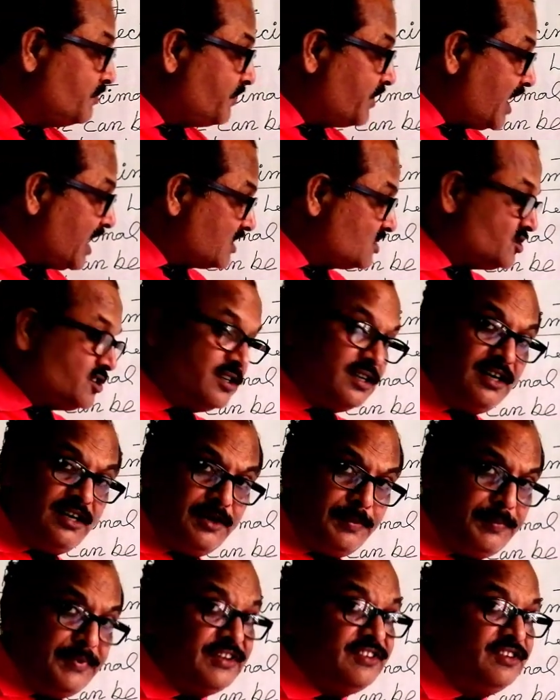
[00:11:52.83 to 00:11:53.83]
fractional
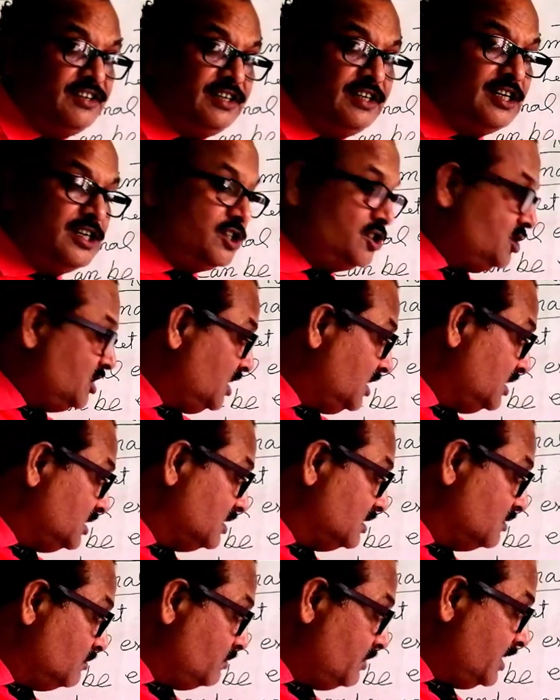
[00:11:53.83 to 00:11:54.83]

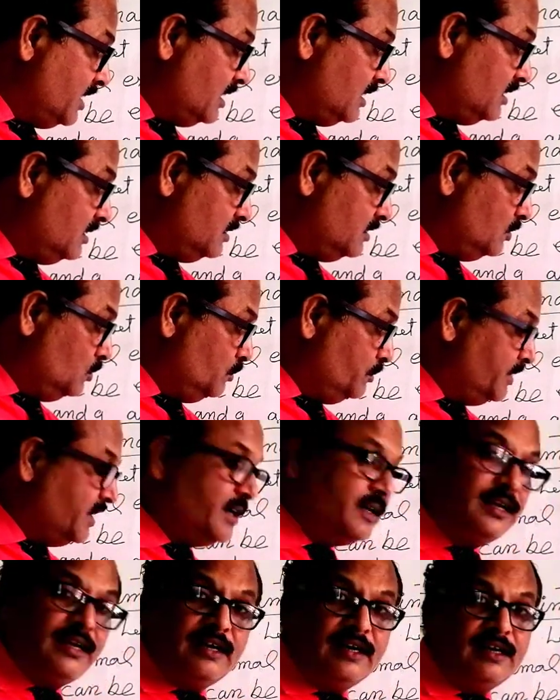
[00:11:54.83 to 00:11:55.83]
representation where
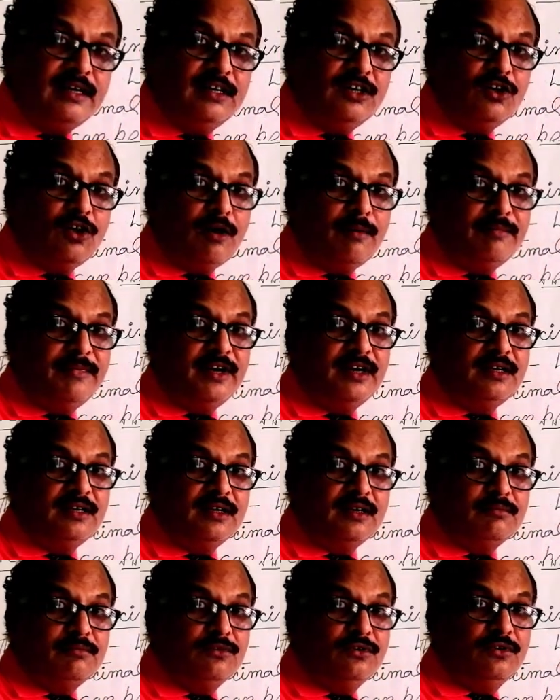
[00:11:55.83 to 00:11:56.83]
numerator and denominator